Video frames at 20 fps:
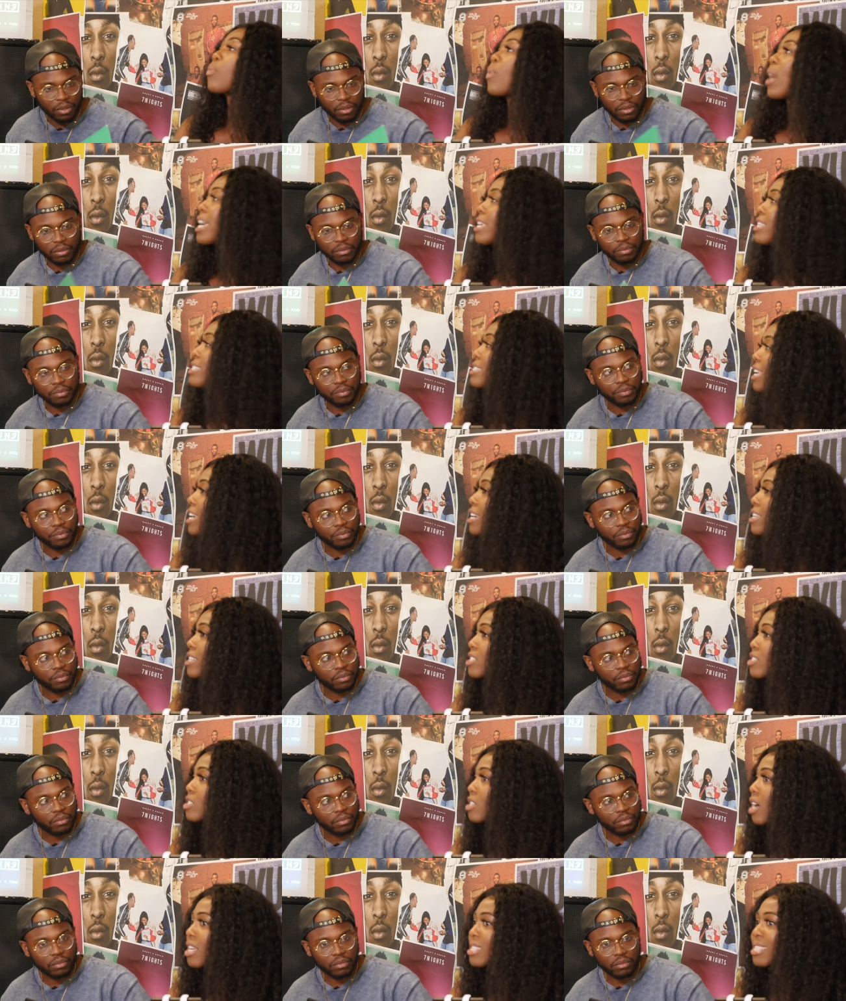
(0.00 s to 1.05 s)
Speaker 1: why he's taking this
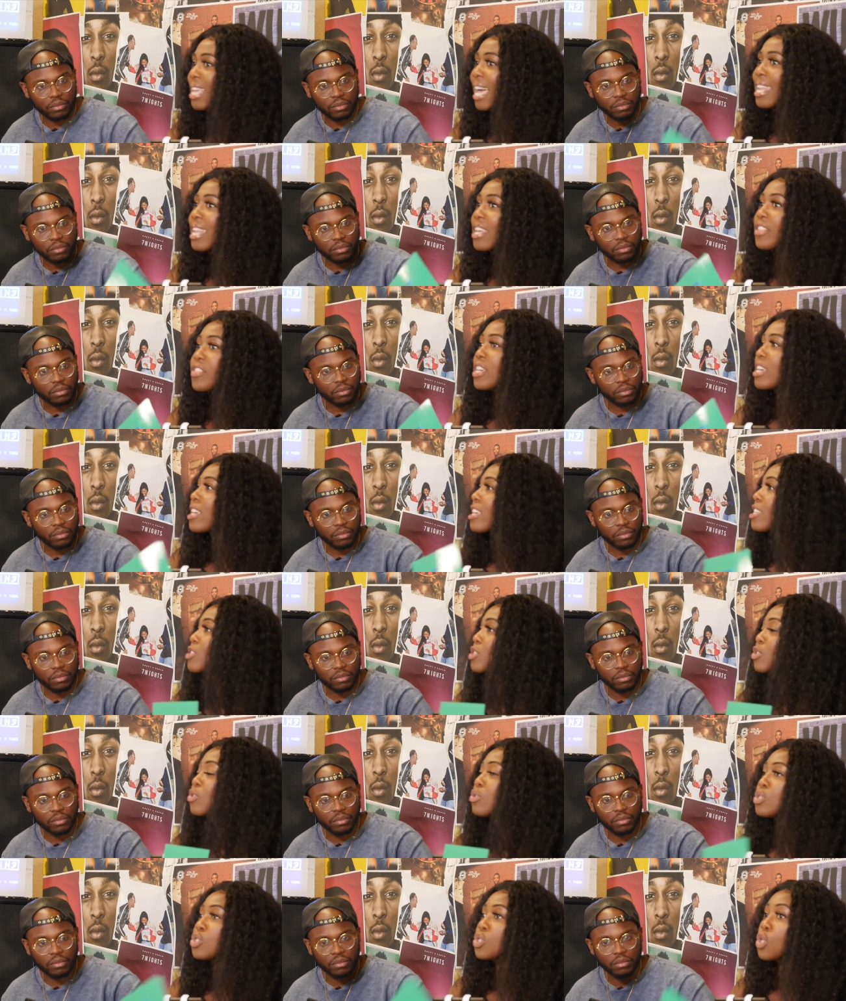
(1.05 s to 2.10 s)
stance, and I think it's a
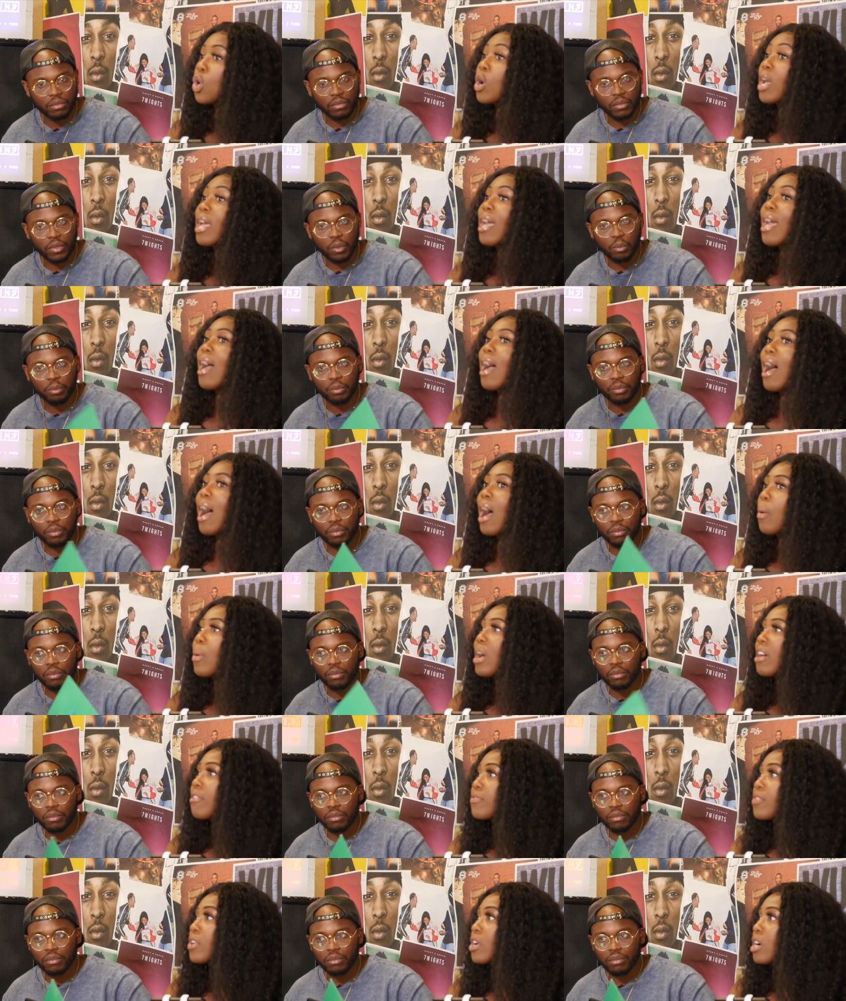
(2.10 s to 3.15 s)
good song.
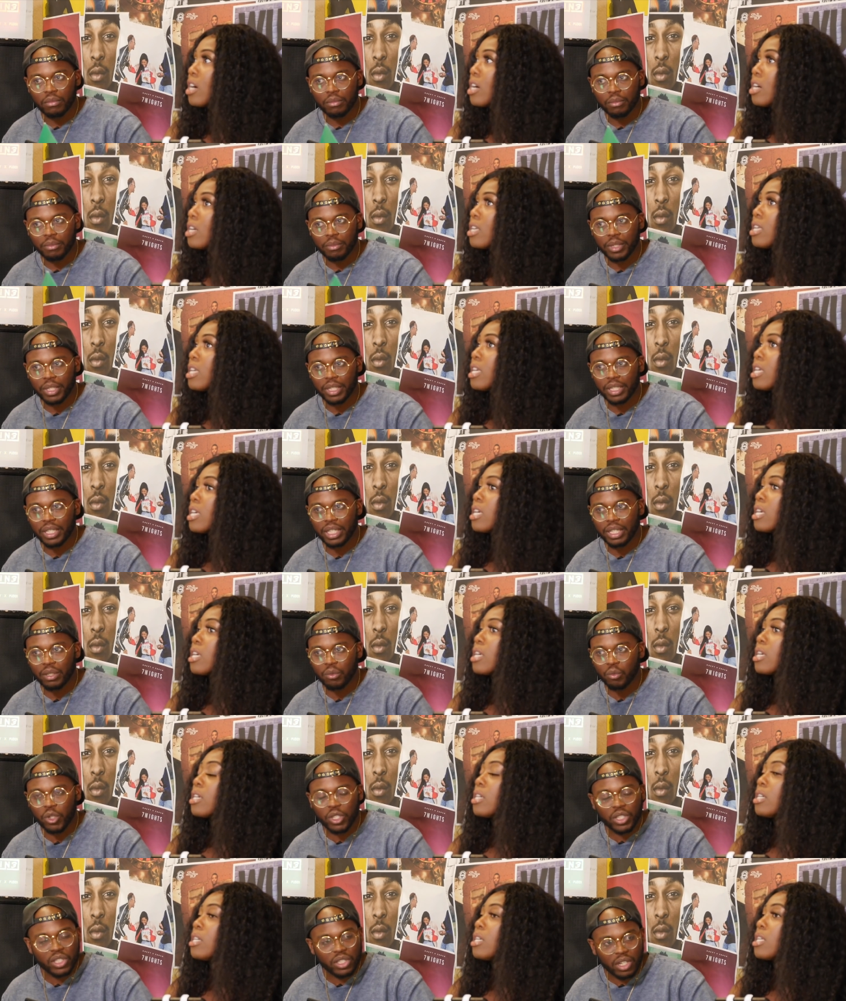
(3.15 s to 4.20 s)
However,
Speaker 2: but he,
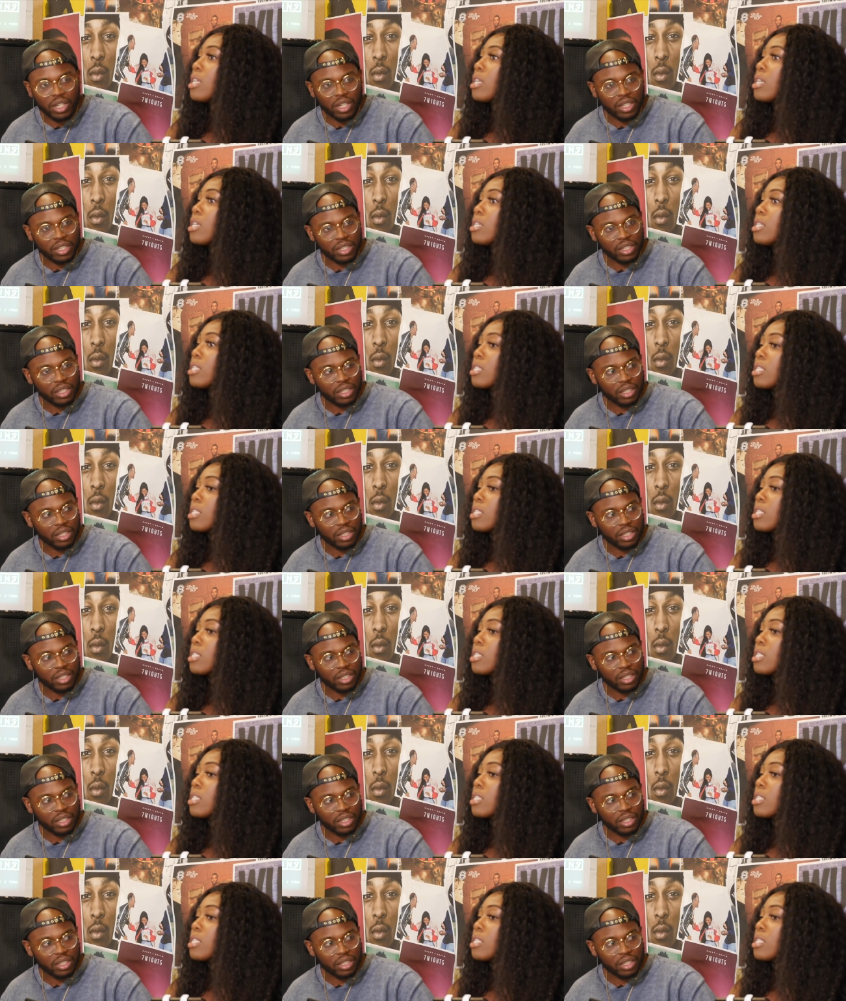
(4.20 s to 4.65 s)
what stance?